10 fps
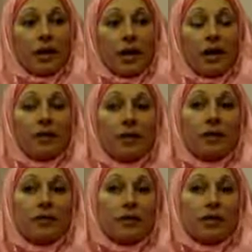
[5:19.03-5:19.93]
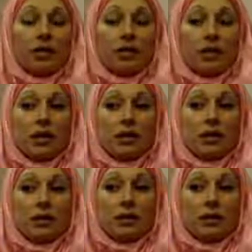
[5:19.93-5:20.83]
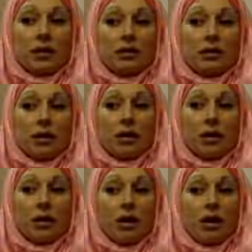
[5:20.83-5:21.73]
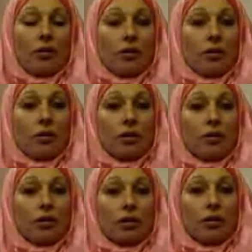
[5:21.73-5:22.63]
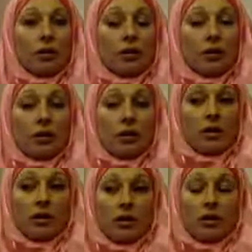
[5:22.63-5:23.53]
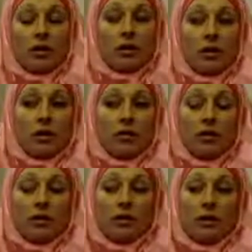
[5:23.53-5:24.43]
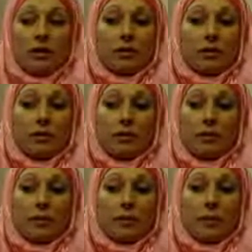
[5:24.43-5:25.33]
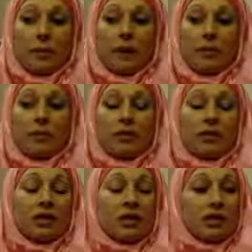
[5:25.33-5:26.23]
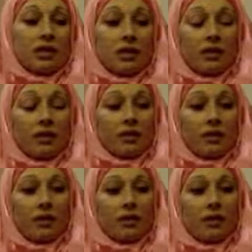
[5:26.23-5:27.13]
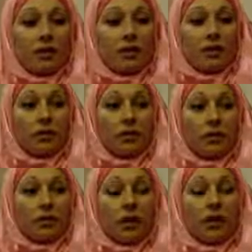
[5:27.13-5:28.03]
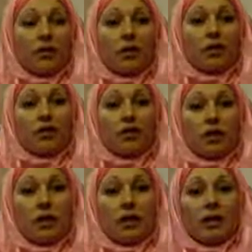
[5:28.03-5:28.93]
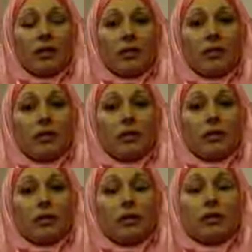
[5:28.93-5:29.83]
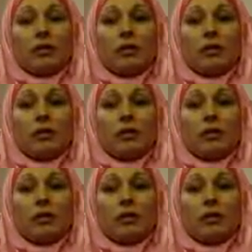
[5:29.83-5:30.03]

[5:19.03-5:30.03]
The hereafter is our reward. You know, and brothers and sisters, if you're struggling at all, just